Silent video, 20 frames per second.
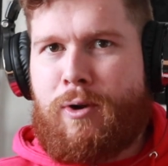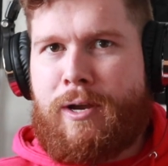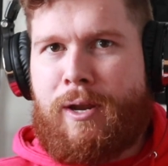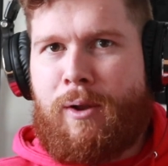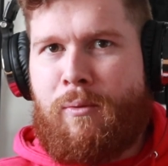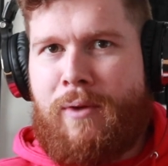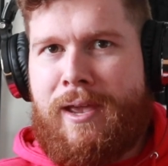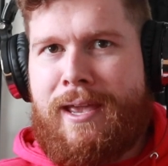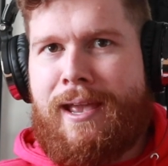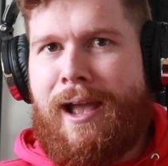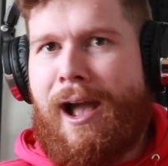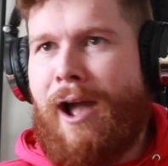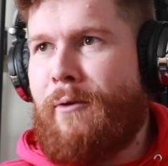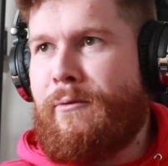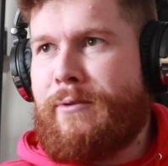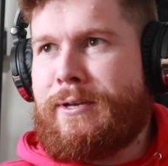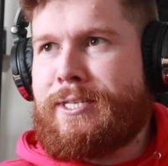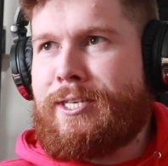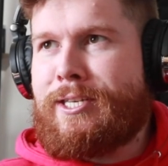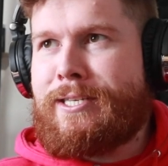Cork That's in a week. That's really
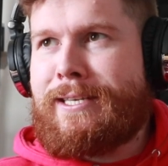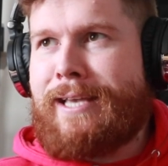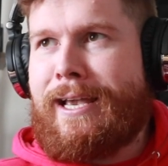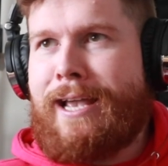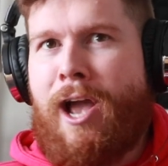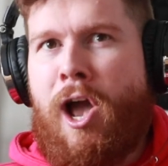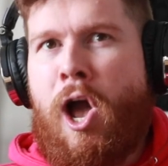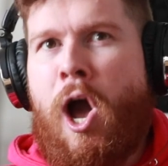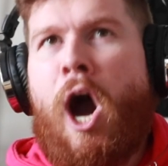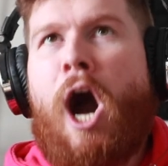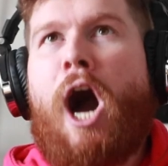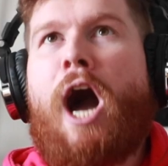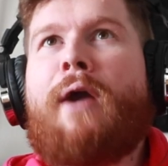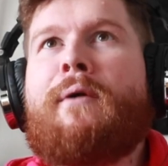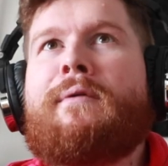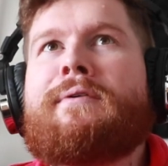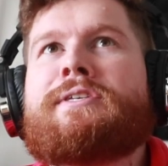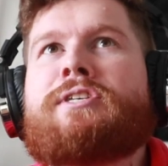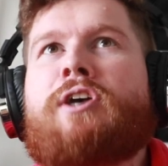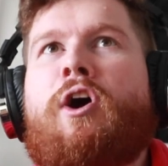impressive. I was just like, I
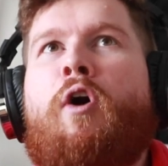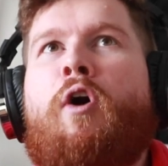was